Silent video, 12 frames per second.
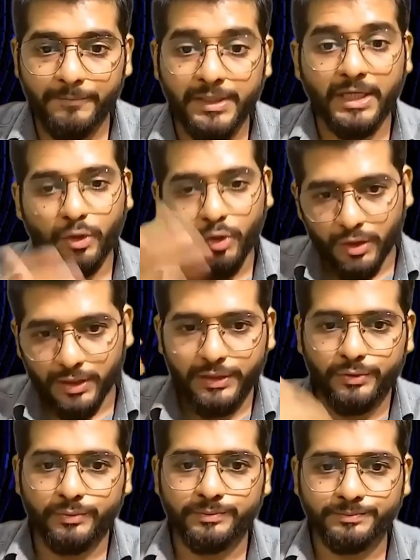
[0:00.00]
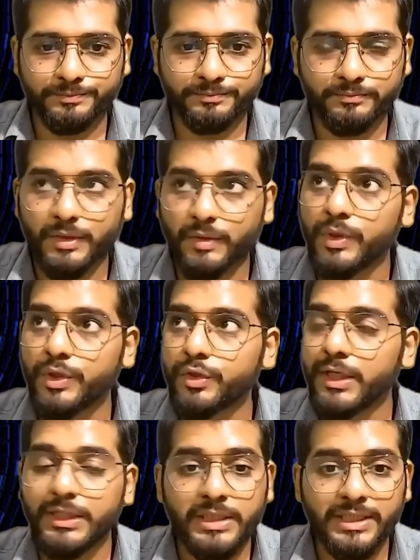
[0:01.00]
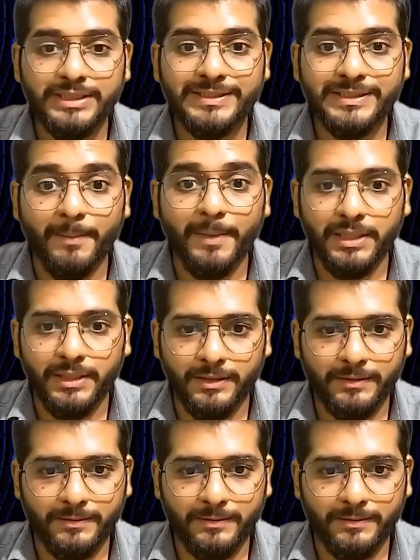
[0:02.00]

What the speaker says: they are calling you. What do you call it? Summon.